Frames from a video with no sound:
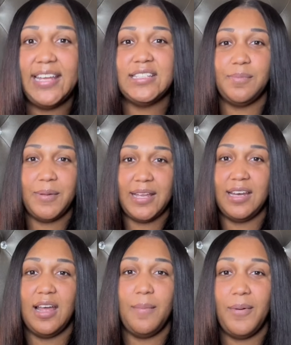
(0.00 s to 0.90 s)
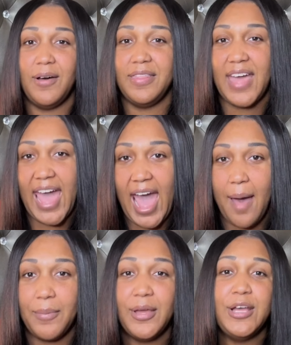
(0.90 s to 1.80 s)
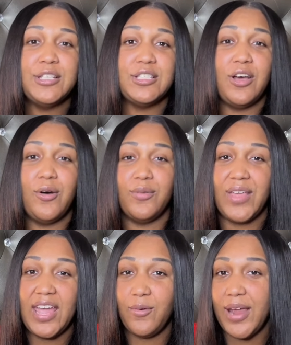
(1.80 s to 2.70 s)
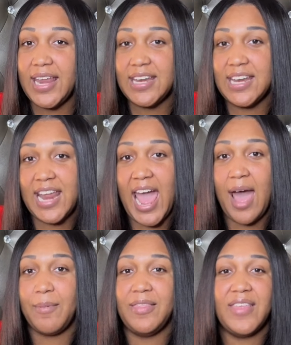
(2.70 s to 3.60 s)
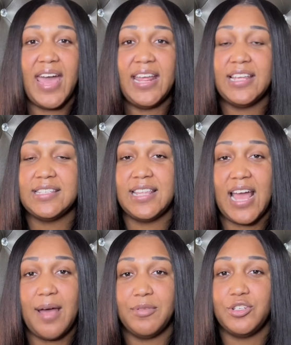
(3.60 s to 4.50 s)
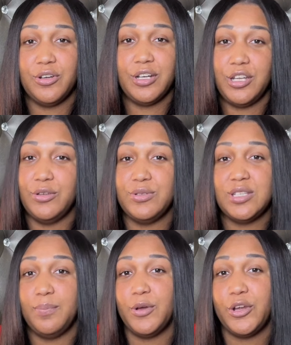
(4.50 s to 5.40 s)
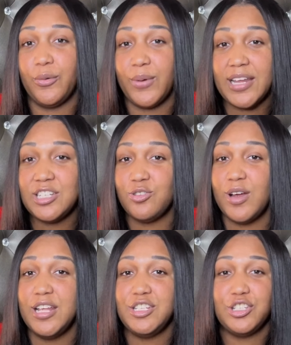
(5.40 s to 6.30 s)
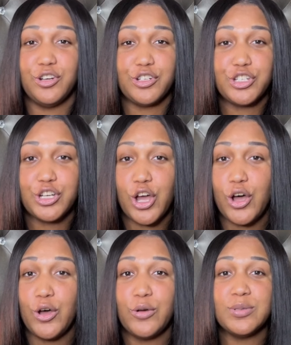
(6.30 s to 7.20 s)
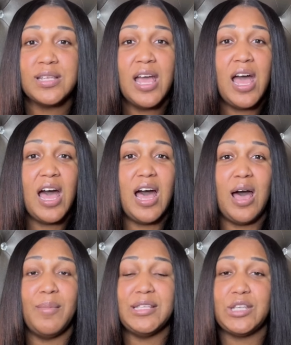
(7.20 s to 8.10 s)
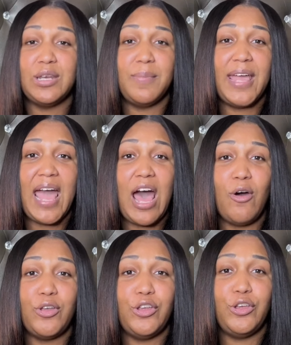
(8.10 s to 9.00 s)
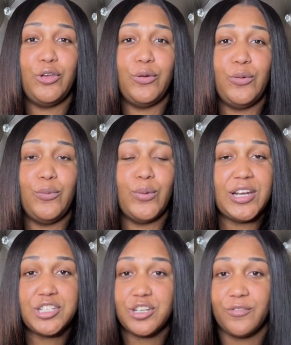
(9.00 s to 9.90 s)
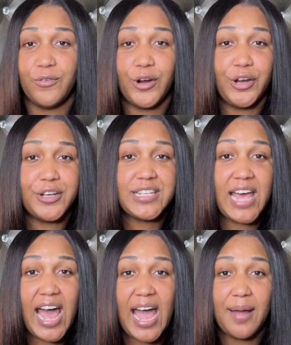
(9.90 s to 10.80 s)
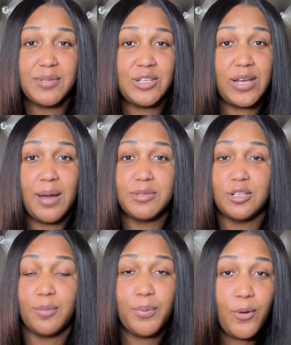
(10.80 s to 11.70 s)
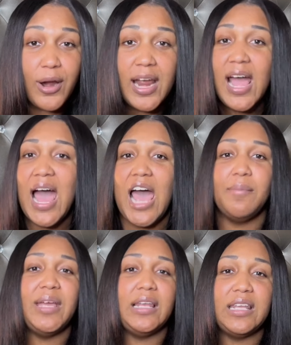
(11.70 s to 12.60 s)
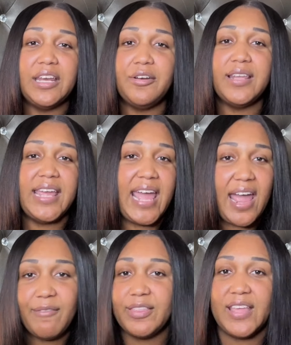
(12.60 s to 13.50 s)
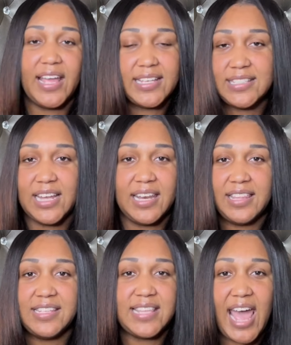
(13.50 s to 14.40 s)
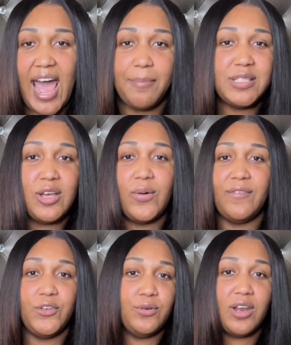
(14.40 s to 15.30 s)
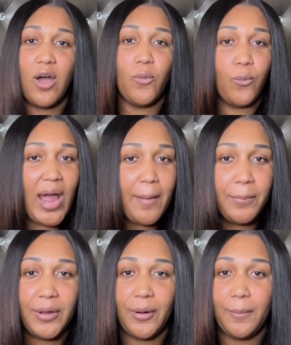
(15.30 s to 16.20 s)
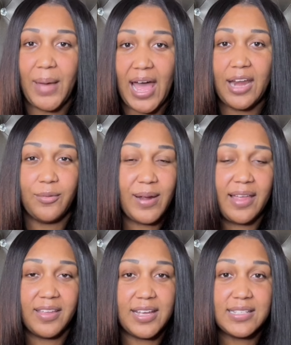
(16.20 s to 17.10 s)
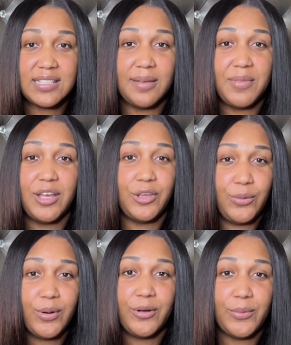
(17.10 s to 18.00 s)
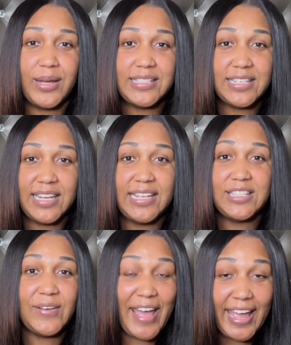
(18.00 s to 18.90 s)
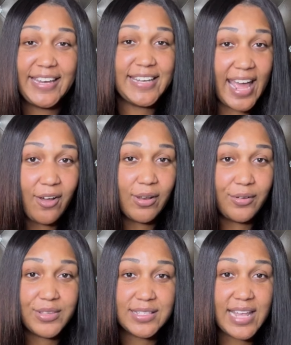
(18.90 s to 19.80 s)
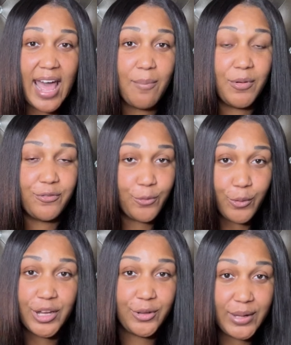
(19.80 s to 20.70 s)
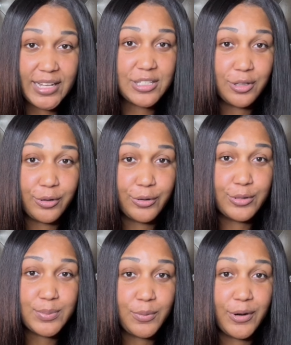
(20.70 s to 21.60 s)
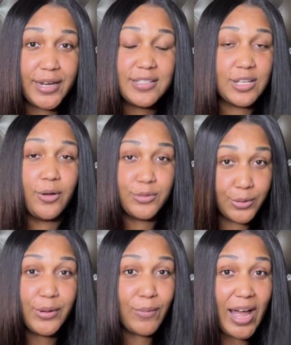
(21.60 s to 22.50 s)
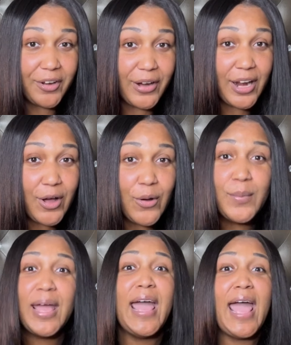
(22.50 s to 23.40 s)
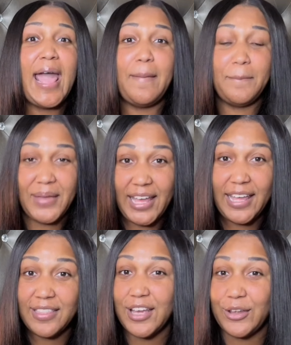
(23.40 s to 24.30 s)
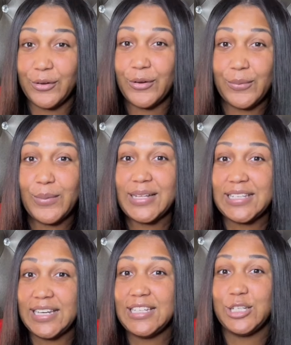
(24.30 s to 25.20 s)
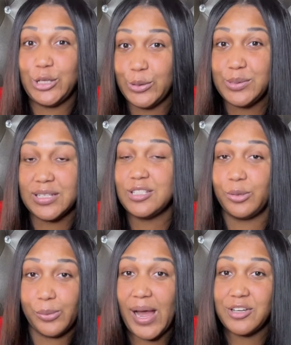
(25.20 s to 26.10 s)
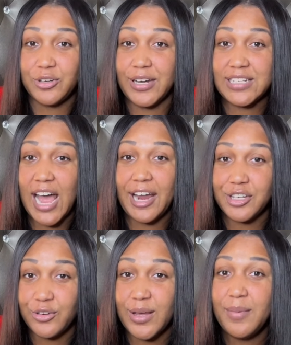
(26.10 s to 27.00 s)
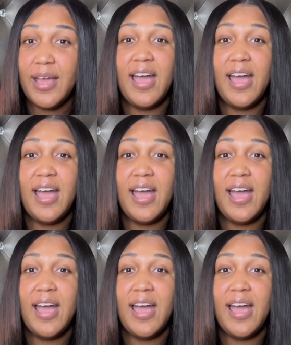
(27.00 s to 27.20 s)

dependent upon the app. So they created an app, and that is the app that you're going to use to book your restaurants, your shows. It's going to be how you register for your time to come to the port. I mean, literally everything is done in this app. So if you don't wrap your mind around the concept that you are going to need to A, download this app before you get to the cruise port, so do it while you're at home, and B, that you're going to need to use this throughout your entire trip,